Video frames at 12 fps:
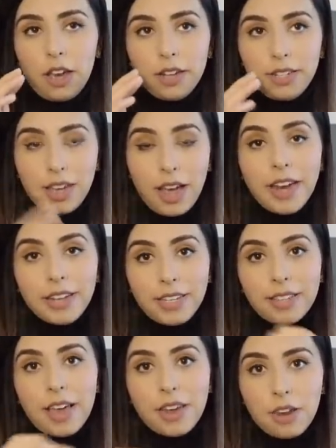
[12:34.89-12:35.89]
tied
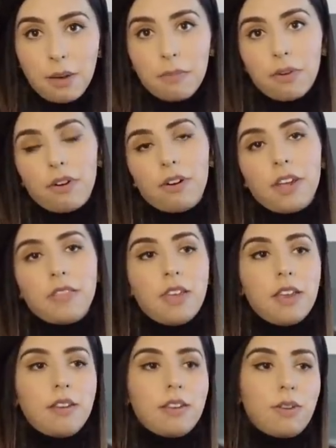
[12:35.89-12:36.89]
to that number, and
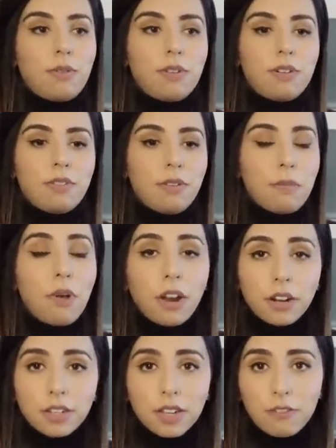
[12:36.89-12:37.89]
then the
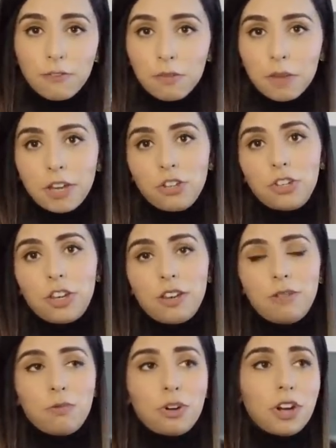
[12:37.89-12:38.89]
product
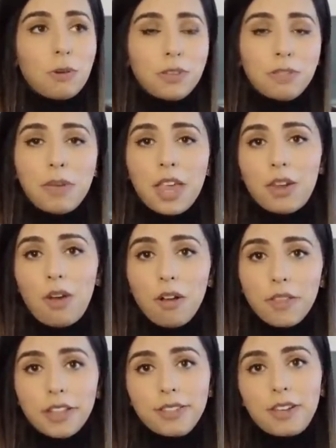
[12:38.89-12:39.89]
information, where it was made,
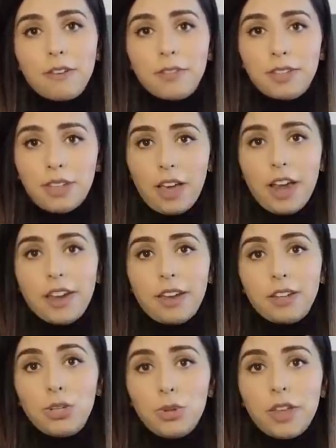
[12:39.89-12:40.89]
all that stuff is
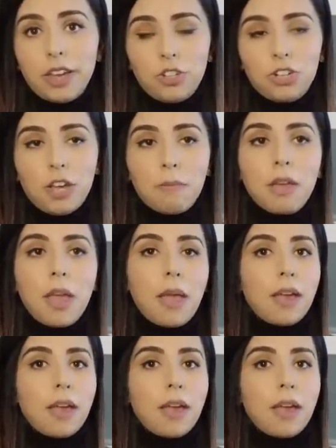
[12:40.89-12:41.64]
tied to that chip.